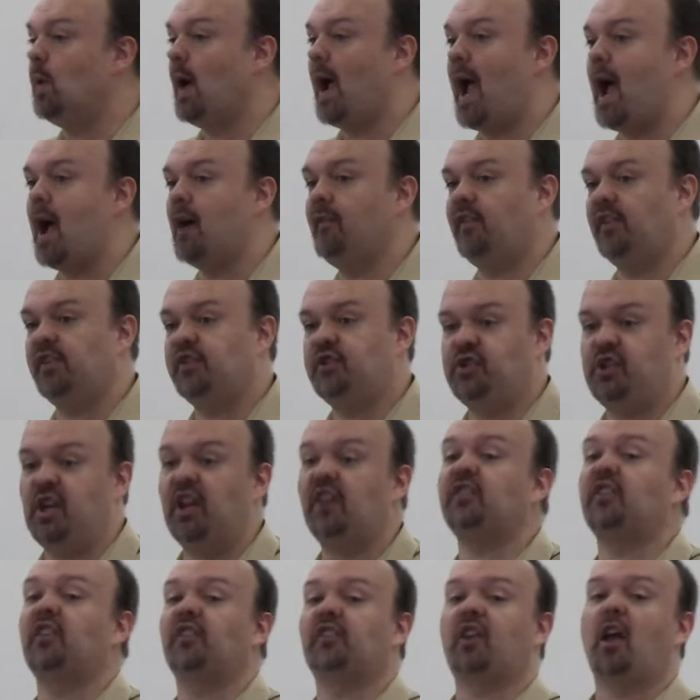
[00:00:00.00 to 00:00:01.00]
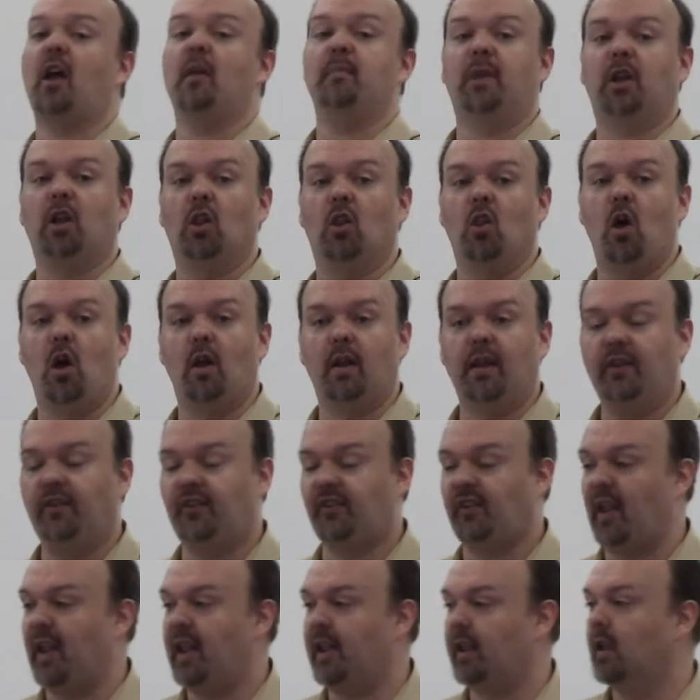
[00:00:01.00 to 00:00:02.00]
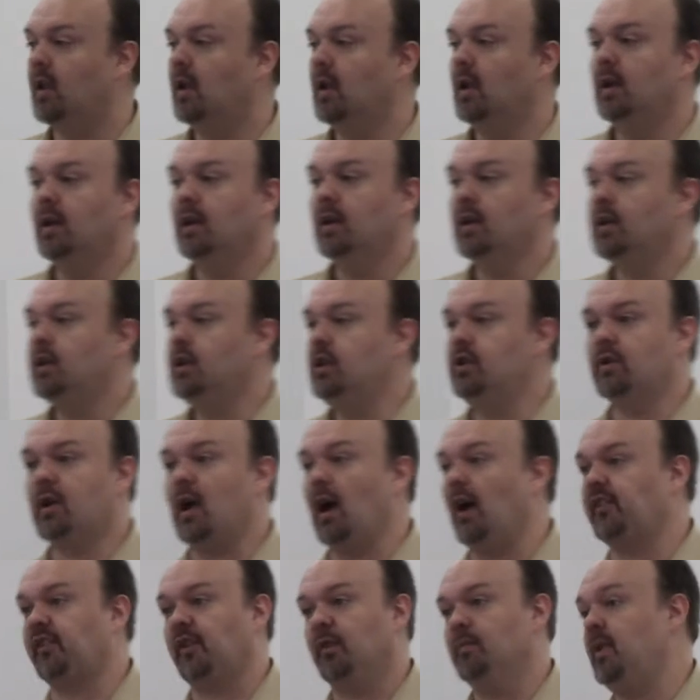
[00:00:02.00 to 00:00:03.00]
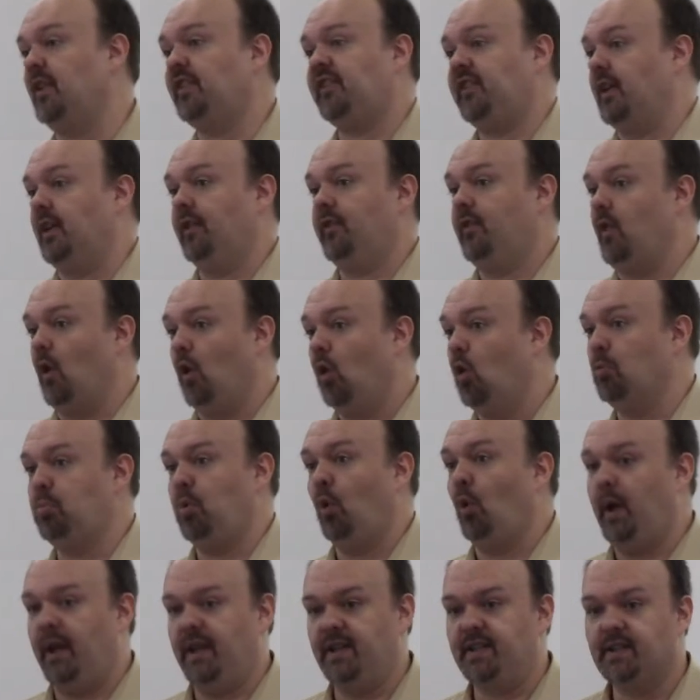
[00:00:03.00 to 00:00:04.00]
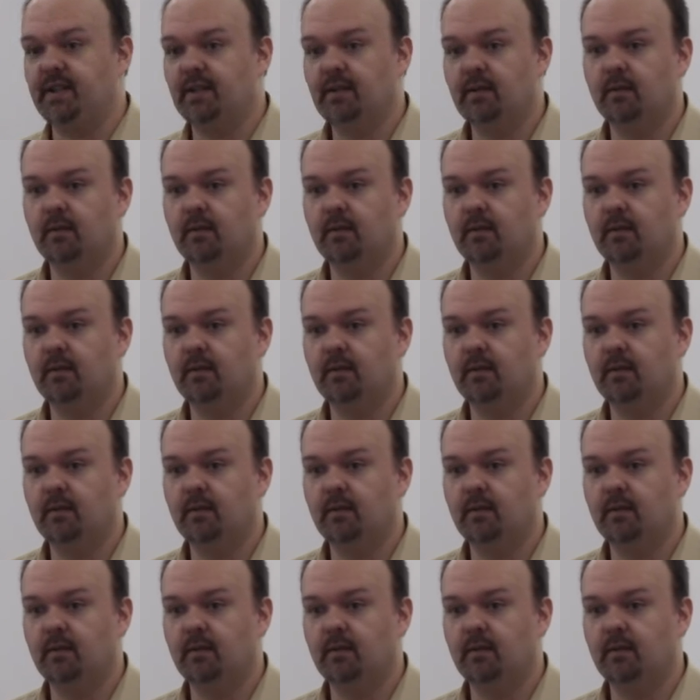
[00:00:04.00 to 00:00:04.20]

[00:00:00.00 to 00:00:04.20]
have is Jesus coming along and saying, You guys are missing the whole point.